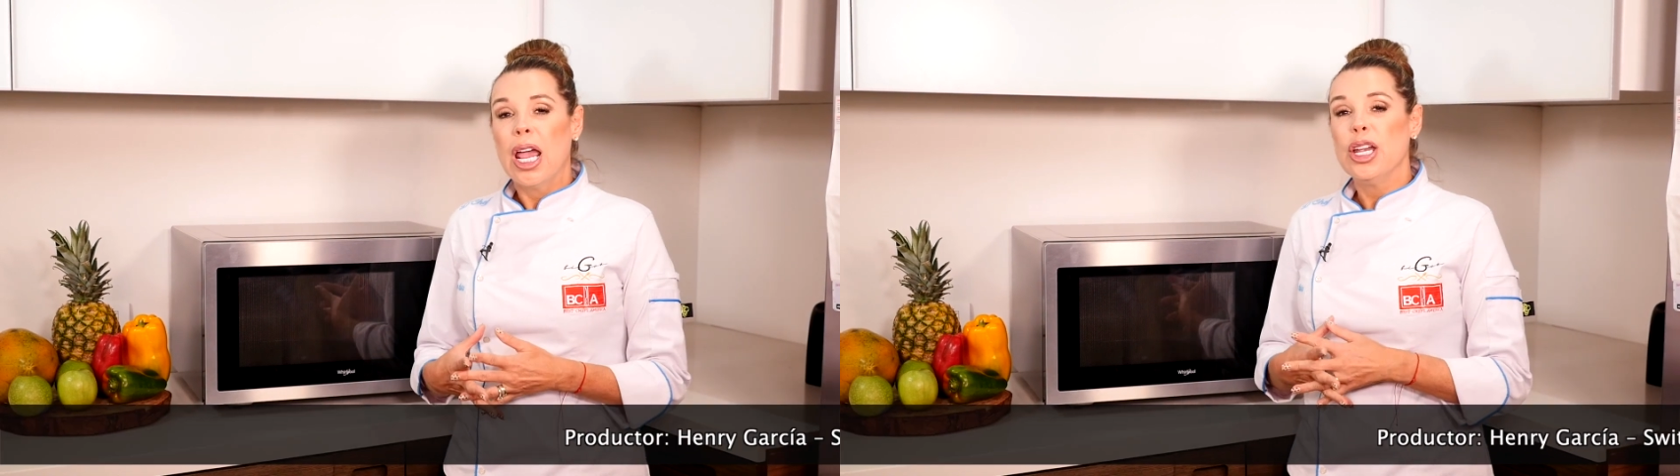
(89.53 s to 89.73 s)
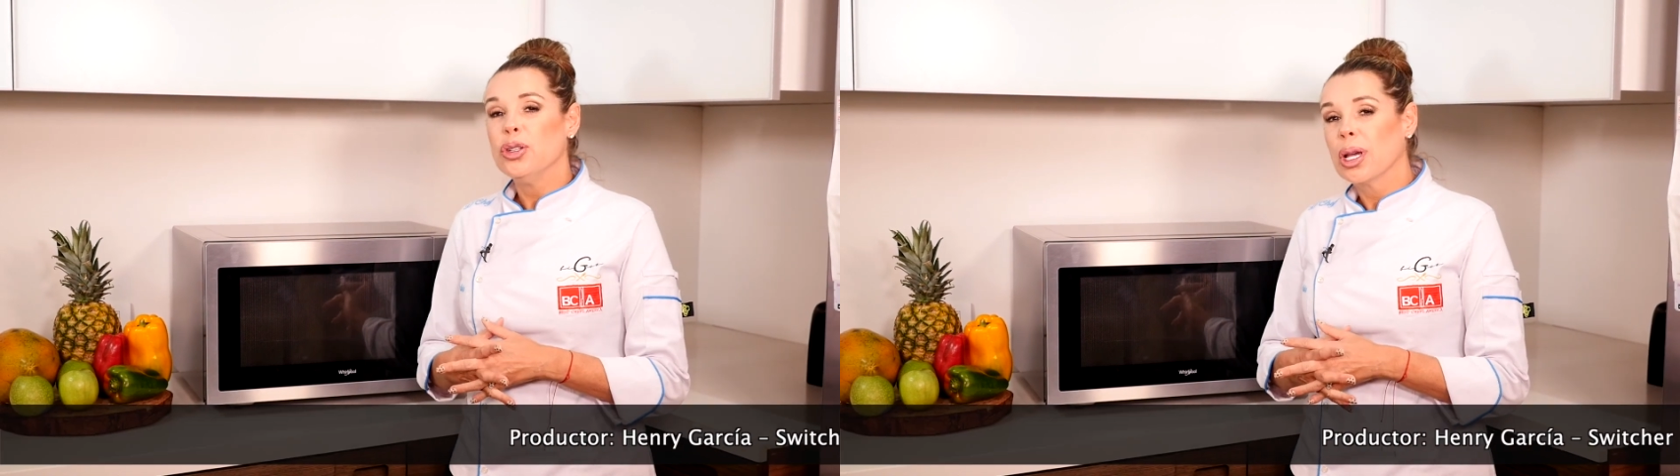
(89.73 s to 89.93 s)

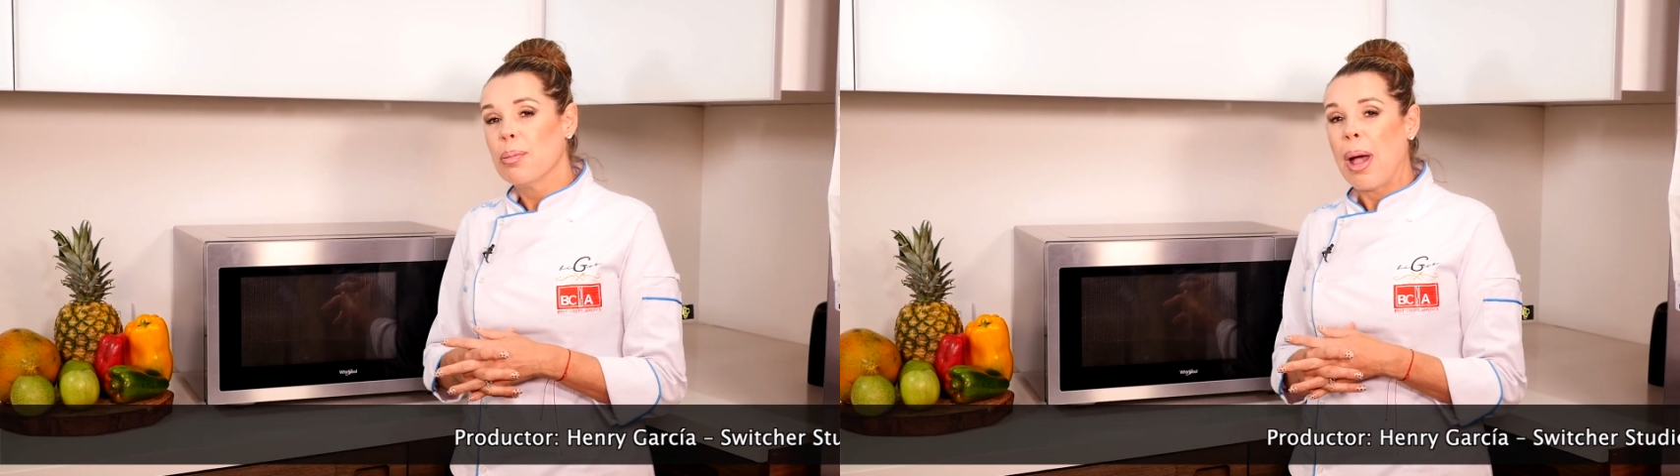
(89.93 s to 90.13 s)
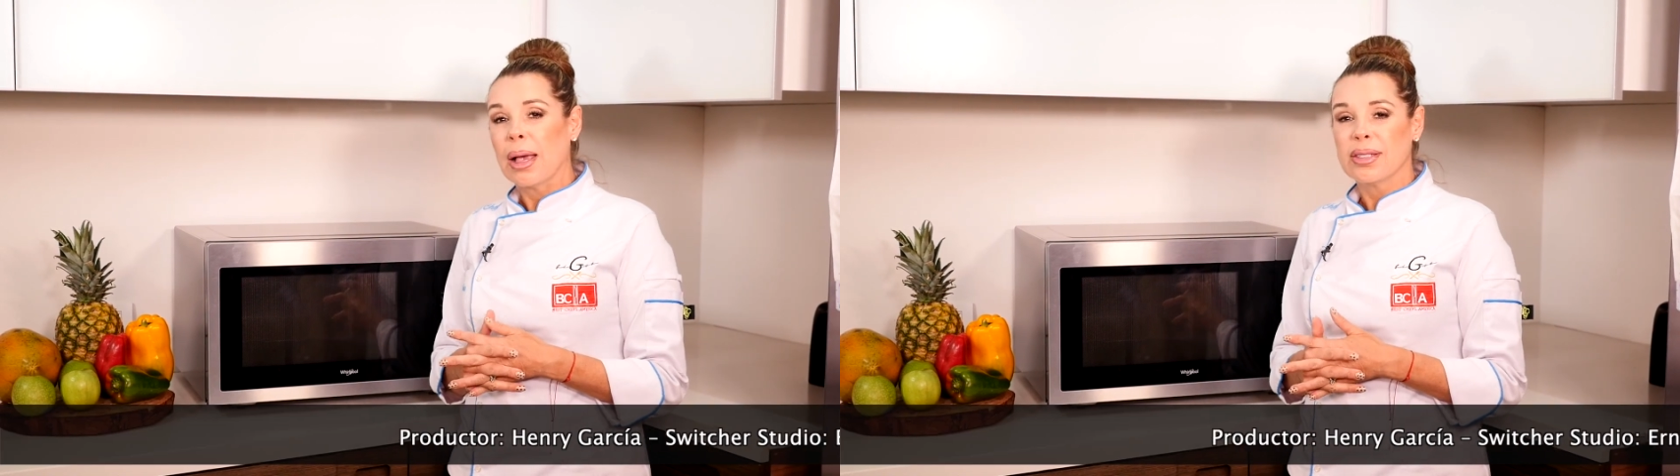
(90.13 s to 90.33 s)
and you
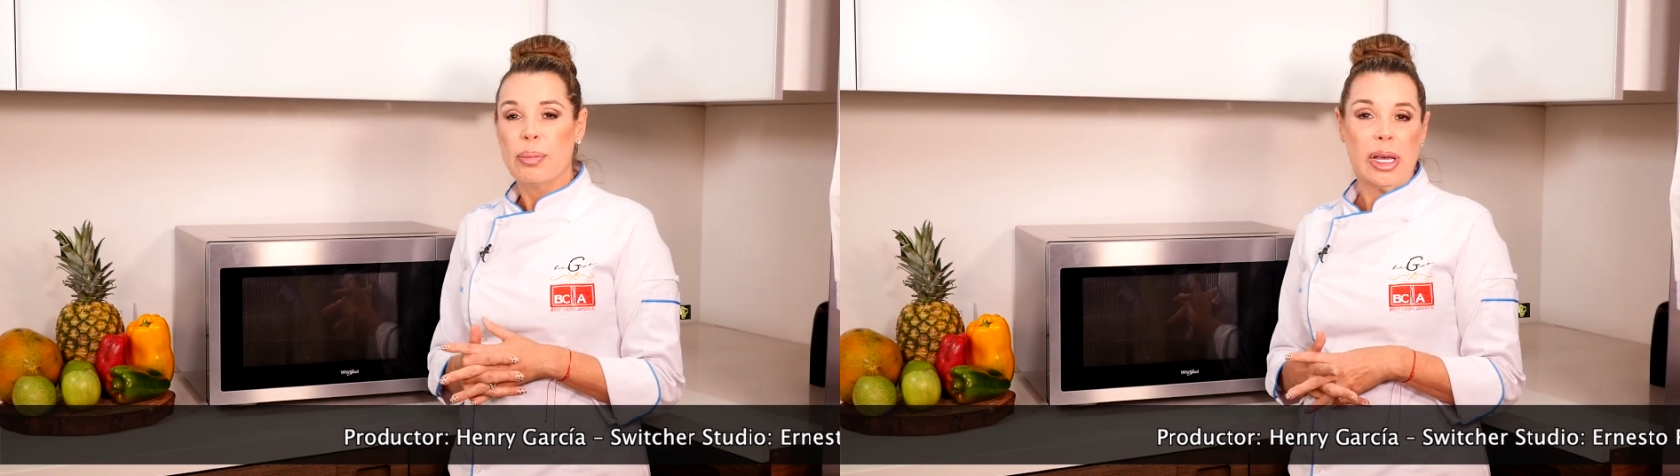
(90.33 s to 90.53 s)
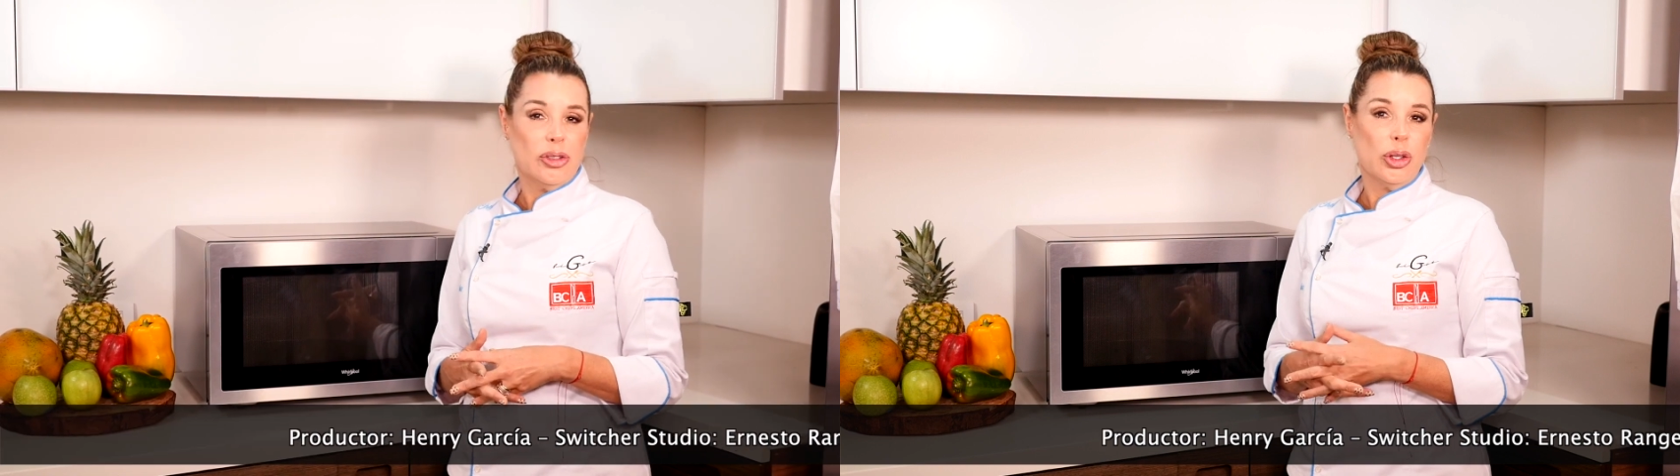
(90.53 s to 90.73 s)
can
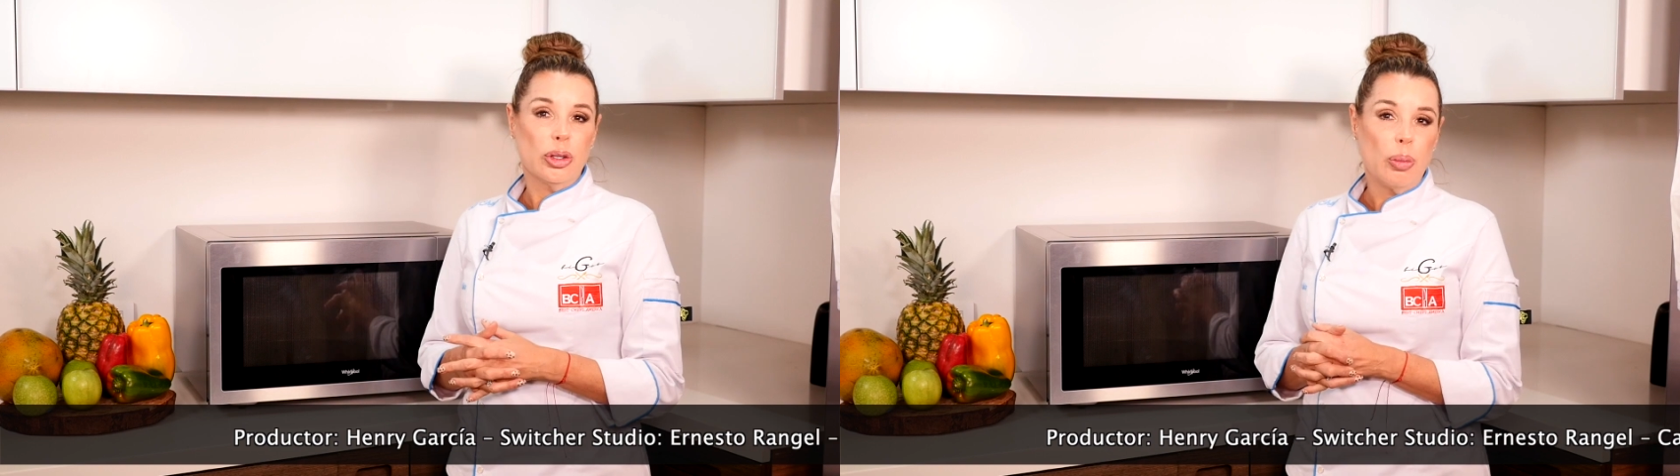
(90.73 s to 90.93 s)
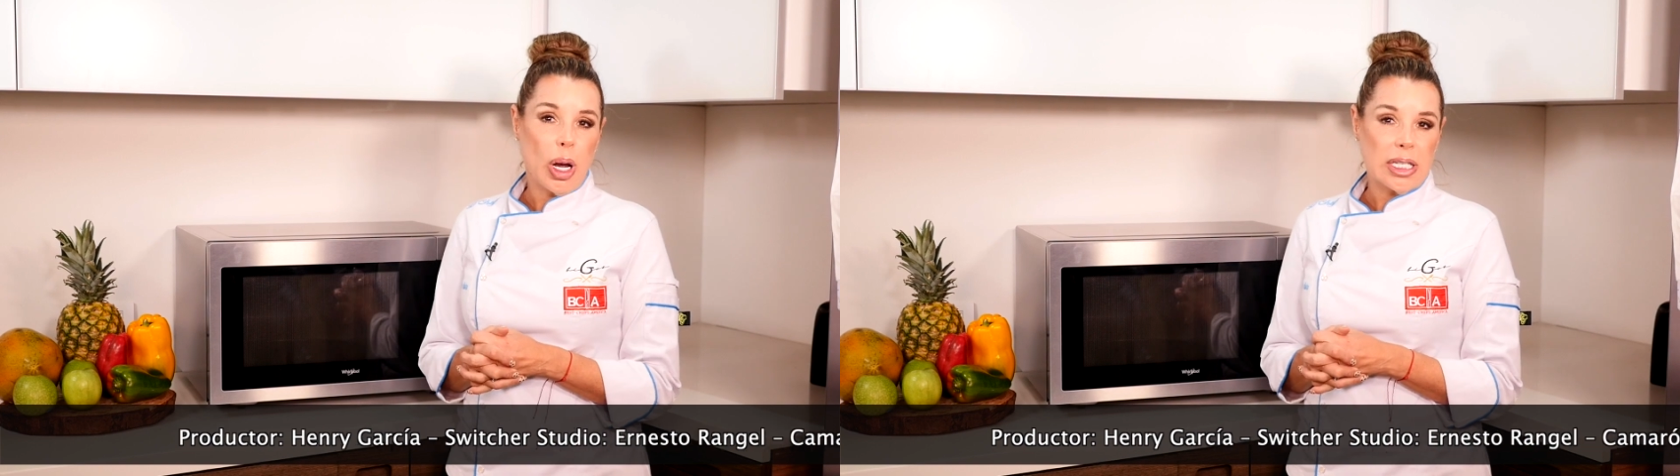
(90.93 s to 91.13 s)
maximize your
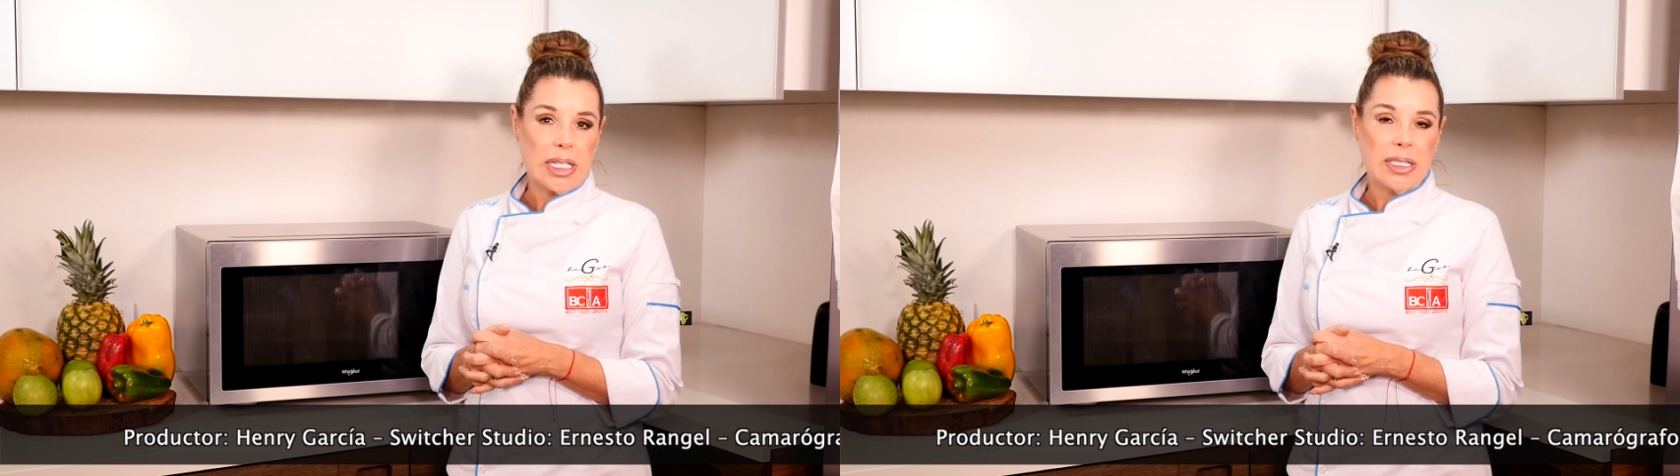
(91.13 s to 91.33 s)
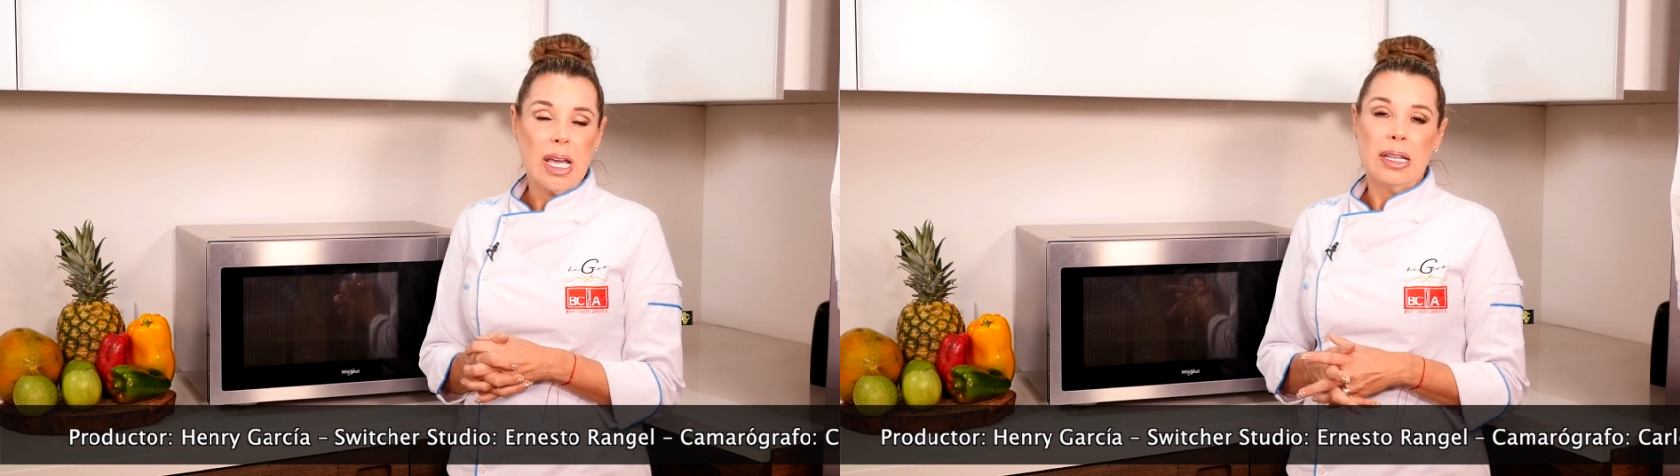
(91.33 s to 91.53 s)
budget.